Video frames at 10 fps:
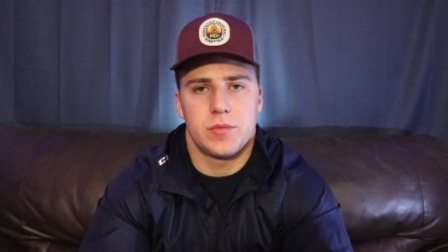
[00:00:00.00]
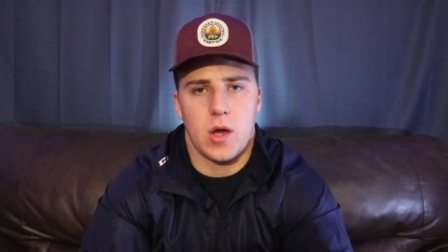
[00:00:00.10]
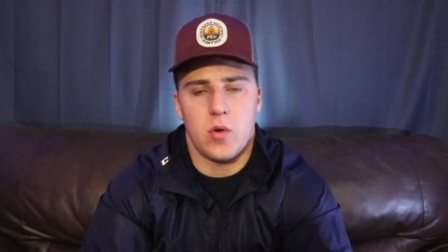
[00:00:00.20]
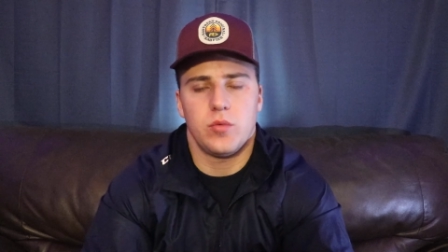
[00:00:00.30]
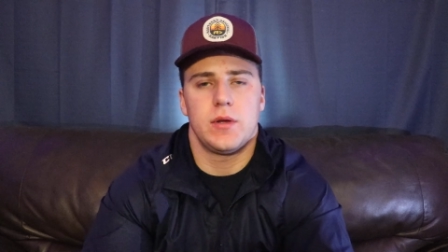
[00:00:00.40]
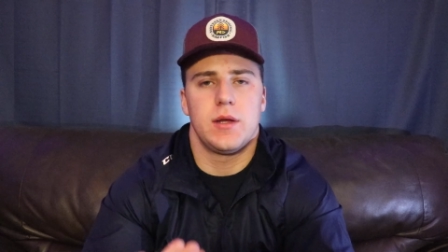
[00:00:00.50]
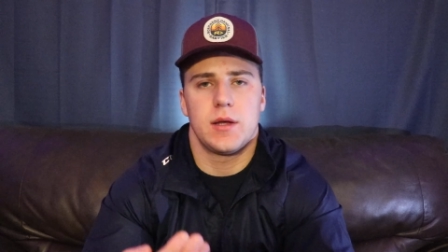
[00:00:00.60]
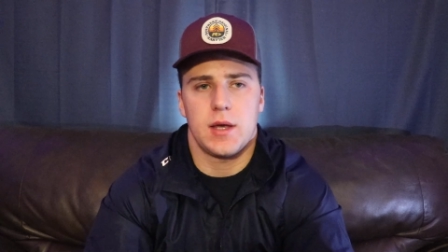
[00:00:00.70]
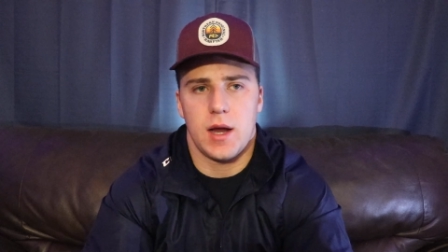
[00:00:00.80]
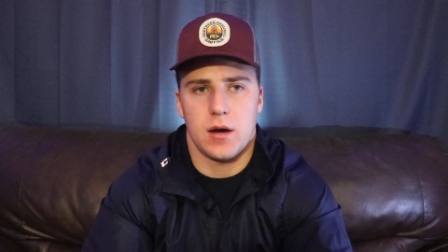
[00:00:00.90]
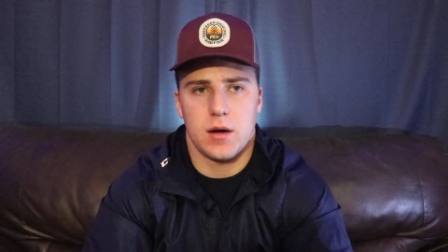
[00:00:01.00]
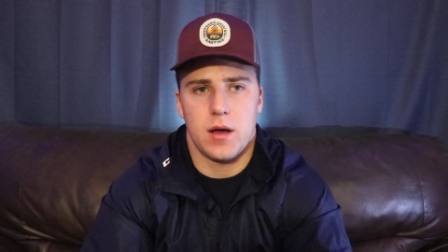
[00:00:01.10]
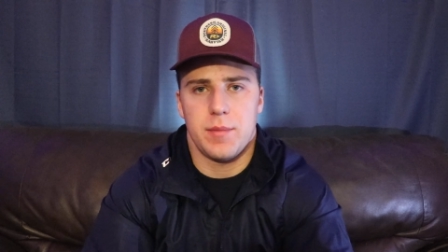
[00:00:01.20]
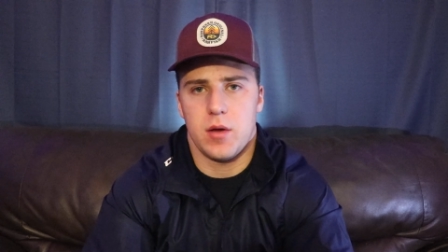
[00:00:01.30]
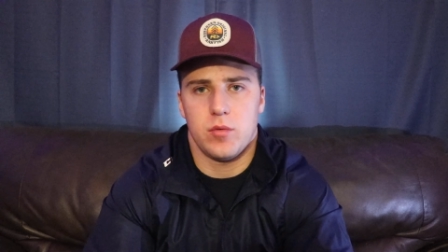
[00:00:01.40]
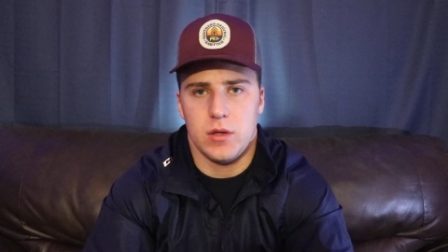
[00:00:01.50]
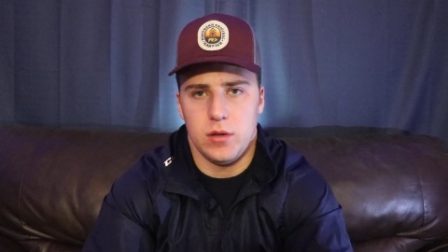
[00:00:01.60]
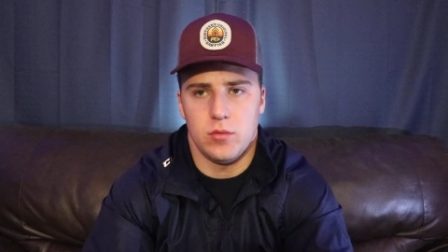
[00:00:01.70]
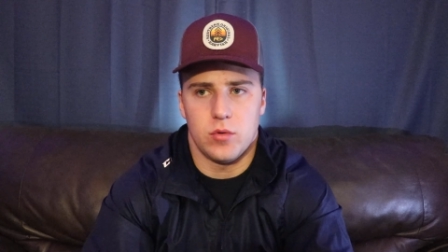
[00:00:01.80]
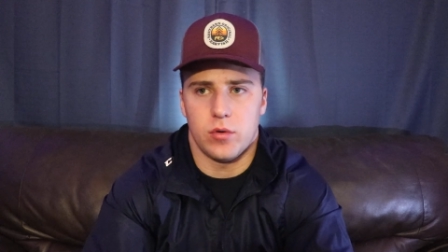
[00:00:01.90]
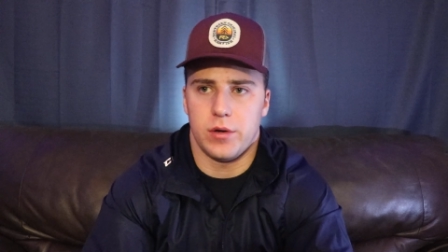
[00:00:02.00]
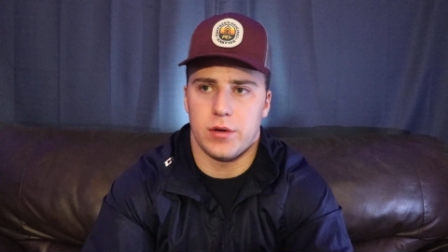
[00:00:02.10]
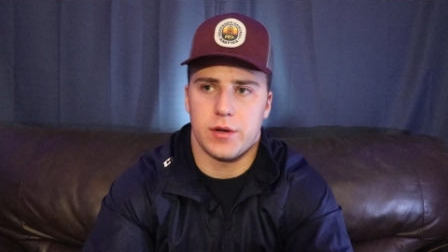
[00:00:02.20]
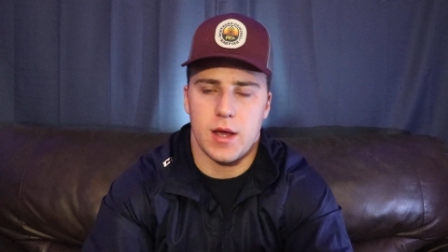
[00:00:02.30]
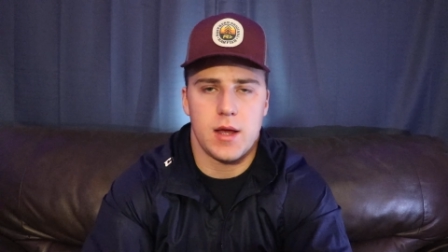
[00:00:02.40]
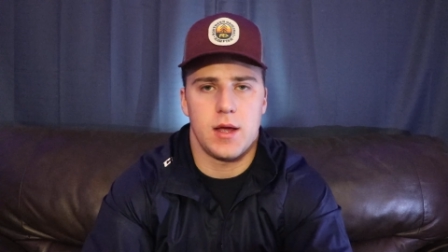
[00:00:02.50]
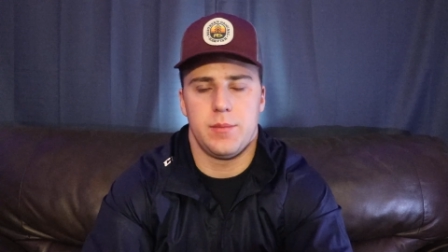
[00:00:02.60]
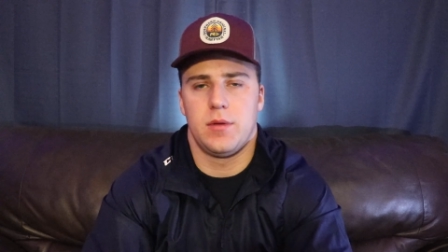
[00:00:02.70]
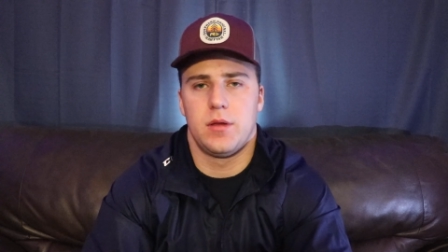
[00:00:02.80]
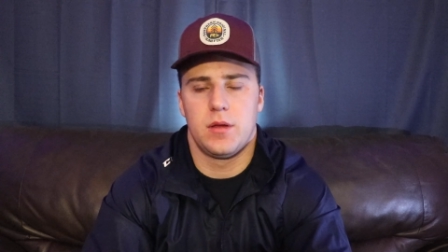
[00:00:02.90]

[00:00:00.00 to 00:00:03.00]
don't care about you or your time.